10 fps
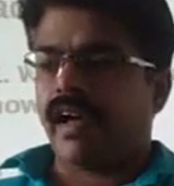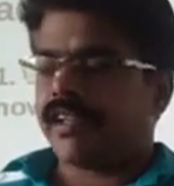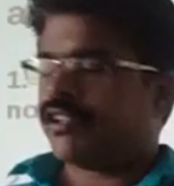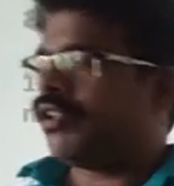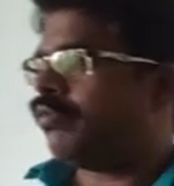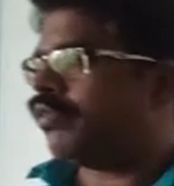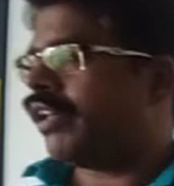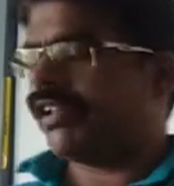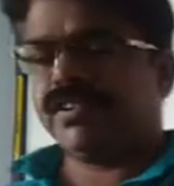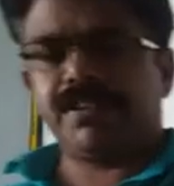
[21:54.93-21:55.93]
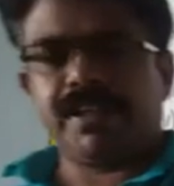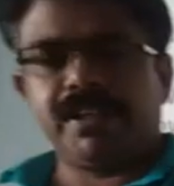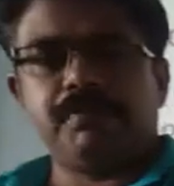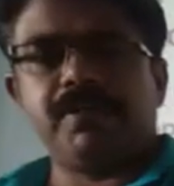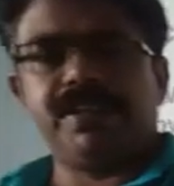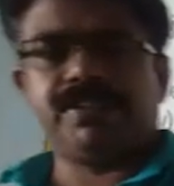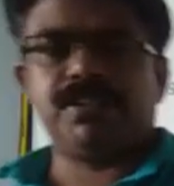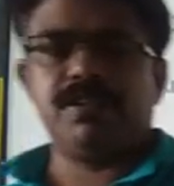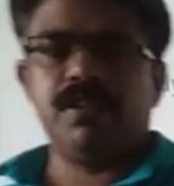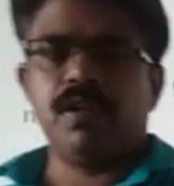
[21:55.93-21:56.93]
actually that is taking
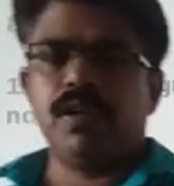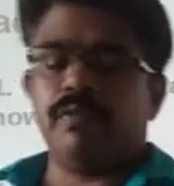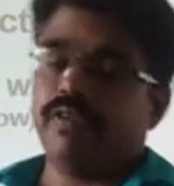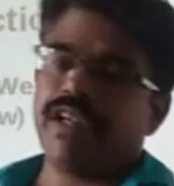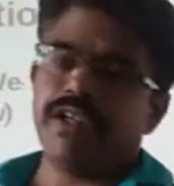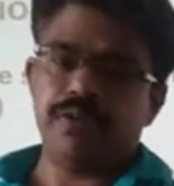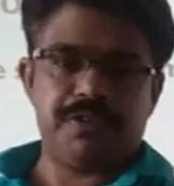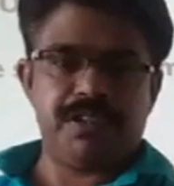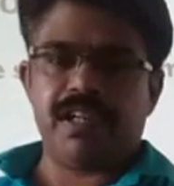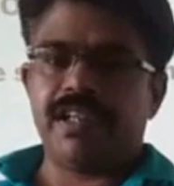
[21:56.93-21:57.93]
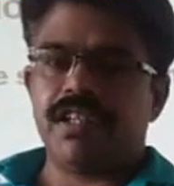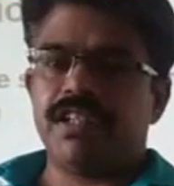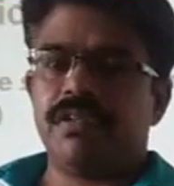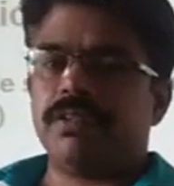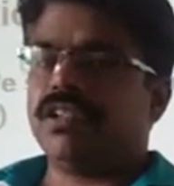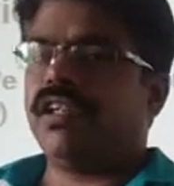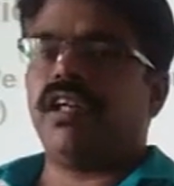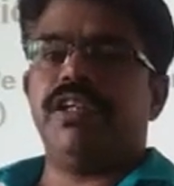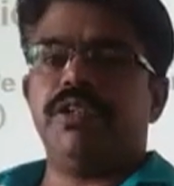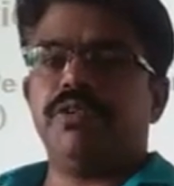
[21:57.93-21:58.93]
place, we can use it either in the present
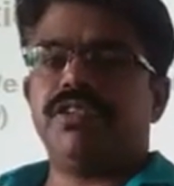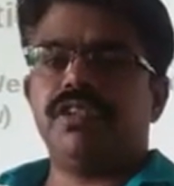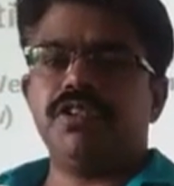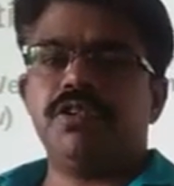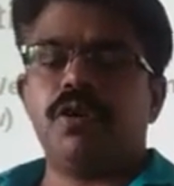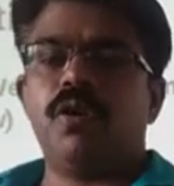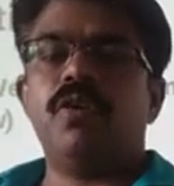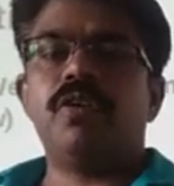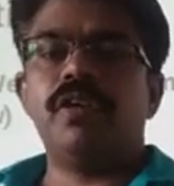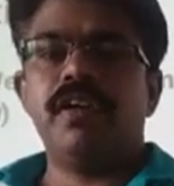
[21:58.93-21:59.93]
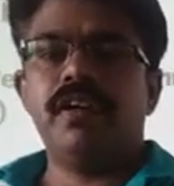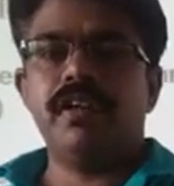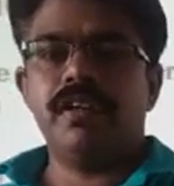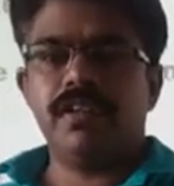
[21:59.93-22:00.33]
continuous tense or